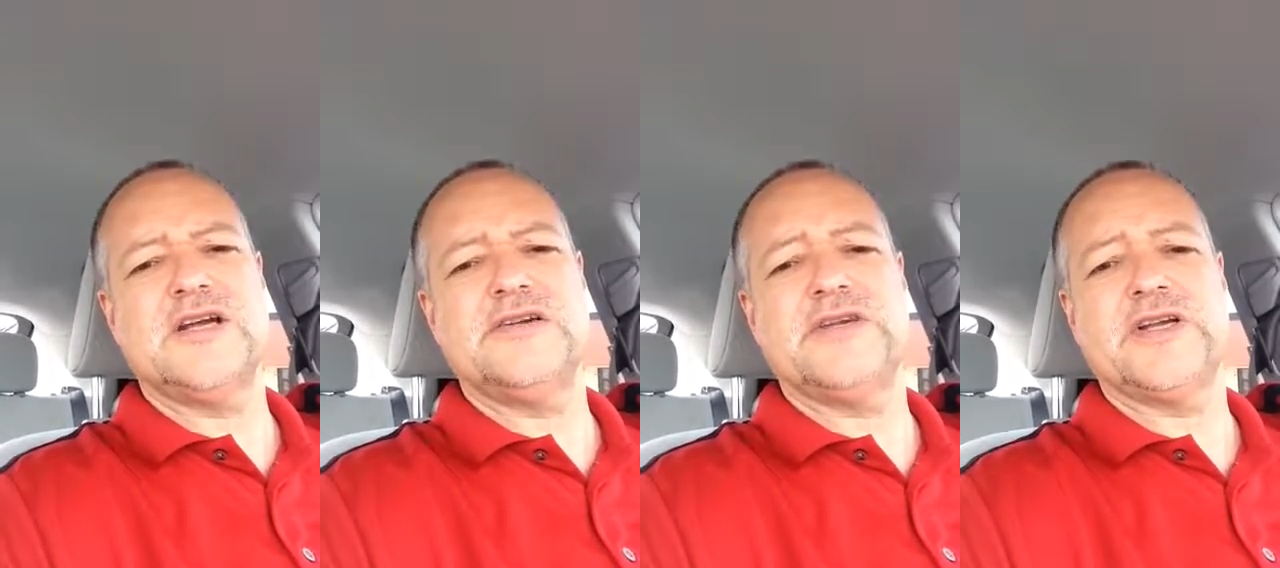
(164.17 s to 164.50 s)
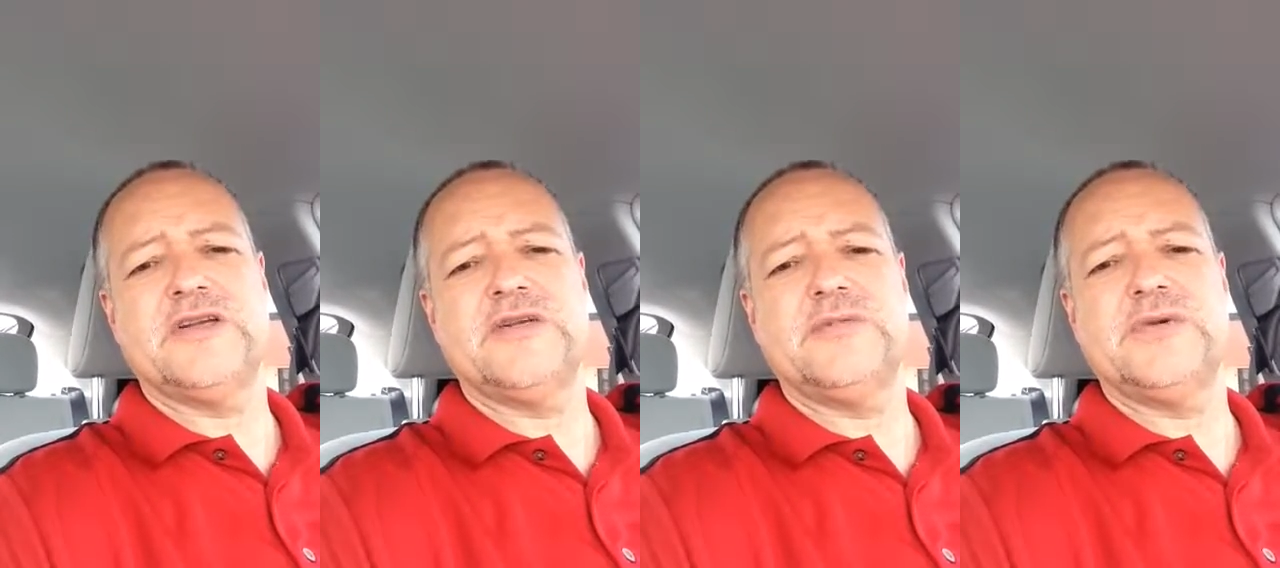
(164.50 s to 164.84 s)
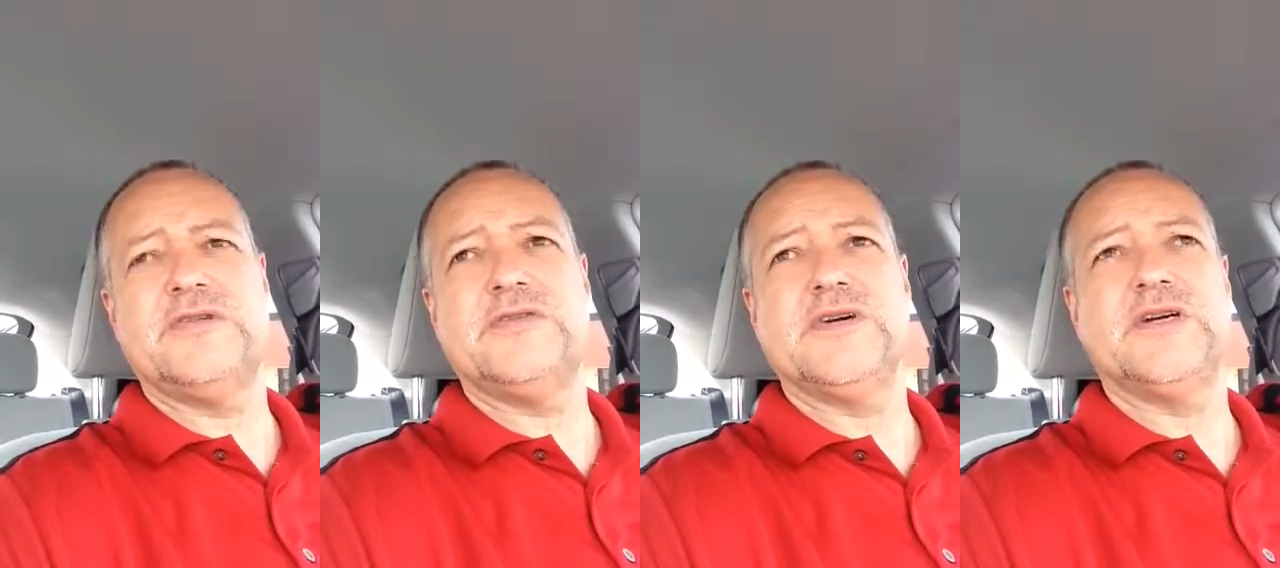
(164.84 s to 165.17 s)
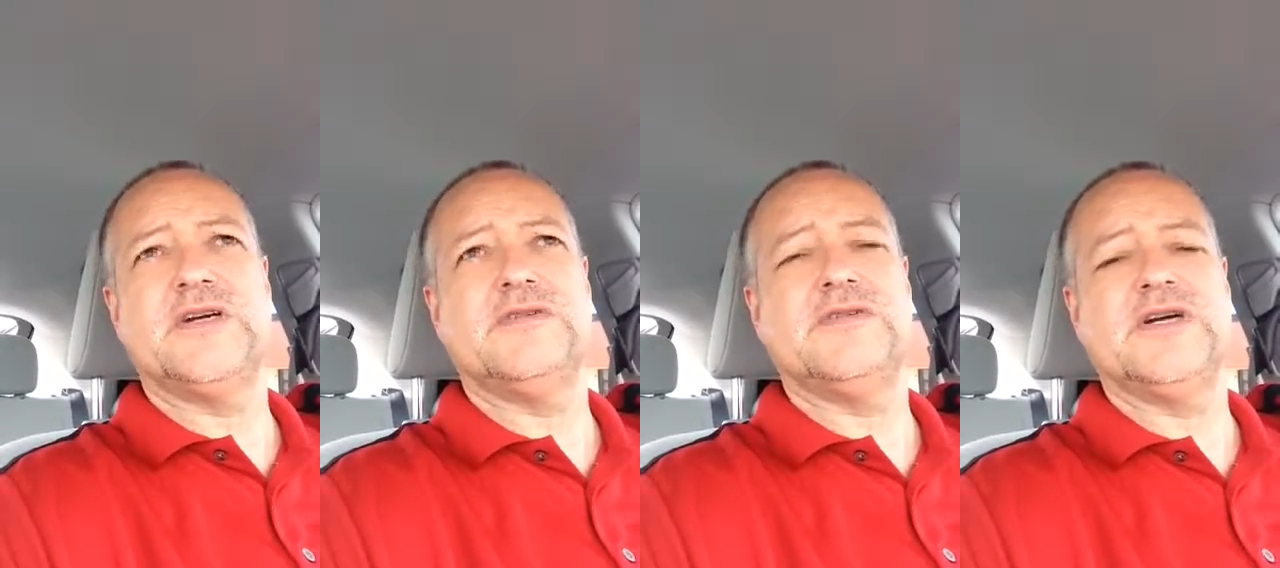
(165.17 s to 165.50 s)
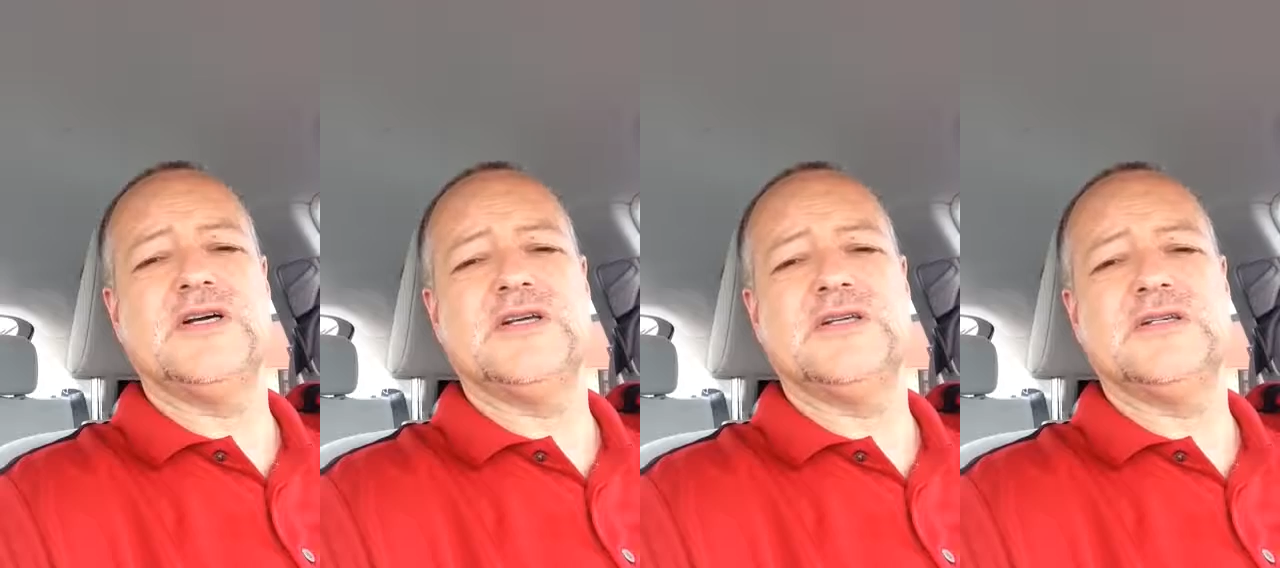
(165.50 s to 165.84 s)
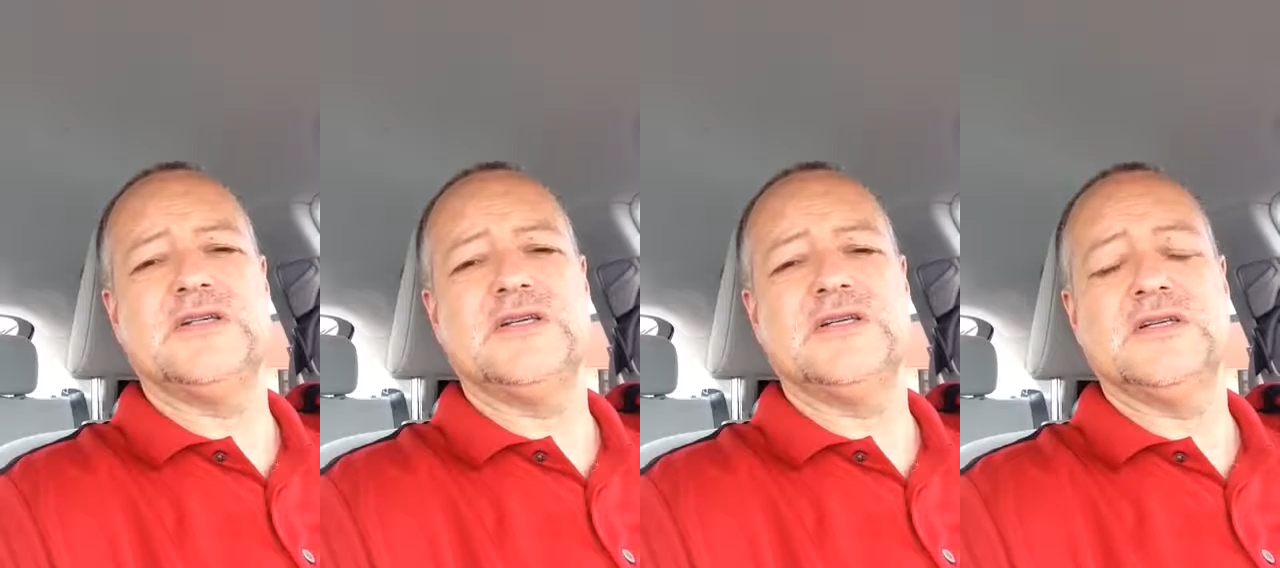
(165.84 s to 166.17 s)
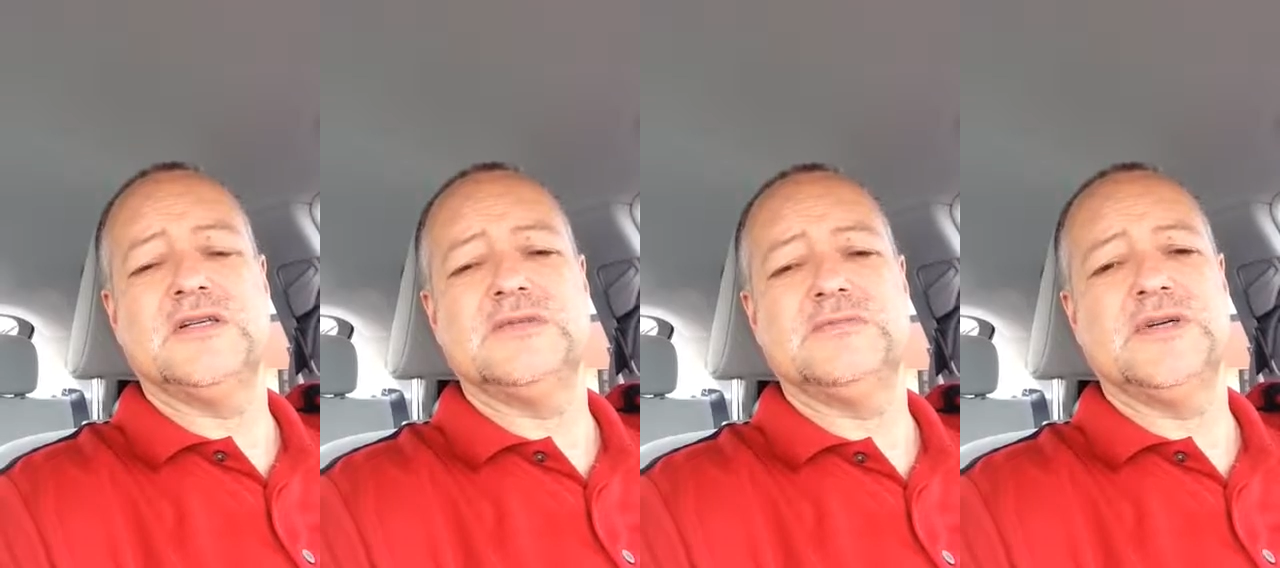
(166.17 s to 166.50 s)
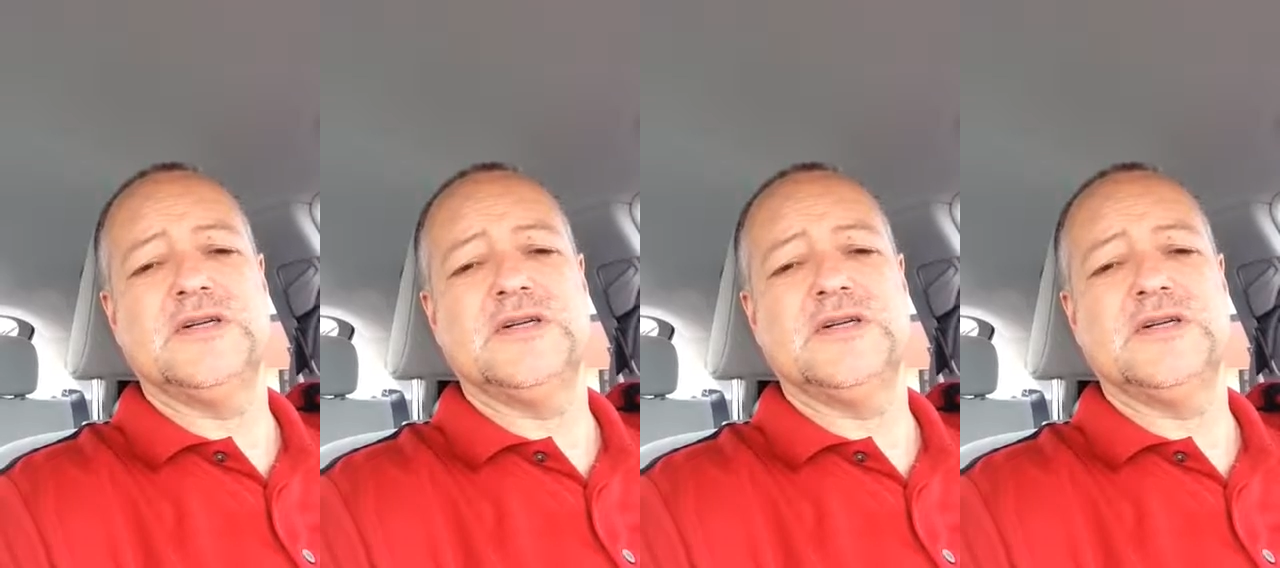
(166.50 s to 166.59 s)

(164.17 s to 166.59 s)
kind of like a little bit of a